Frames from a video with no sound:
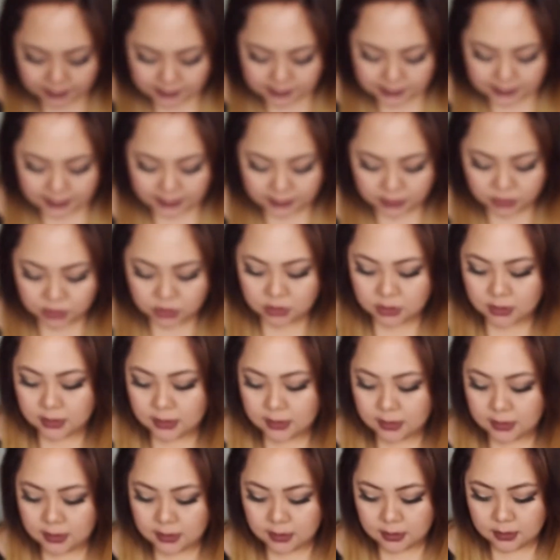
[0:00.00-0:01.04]
slash
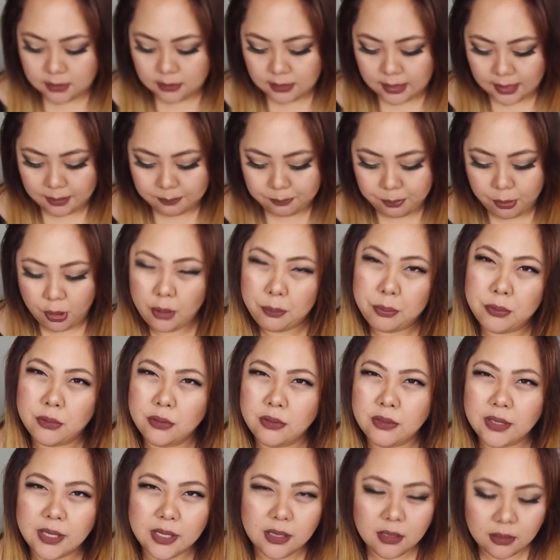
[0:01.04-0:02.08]
like
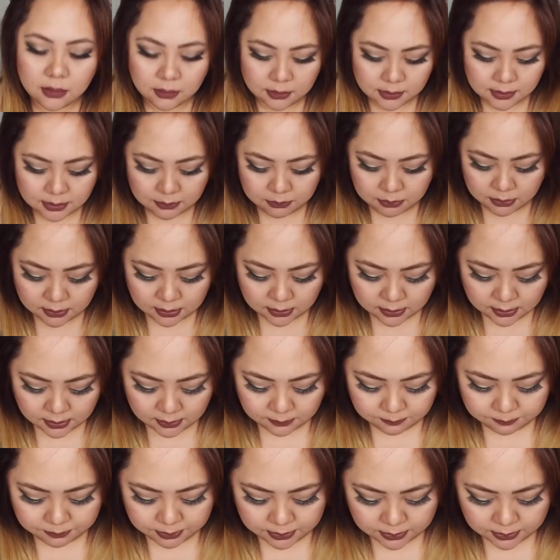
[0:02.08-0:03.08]
purple in it or something like that.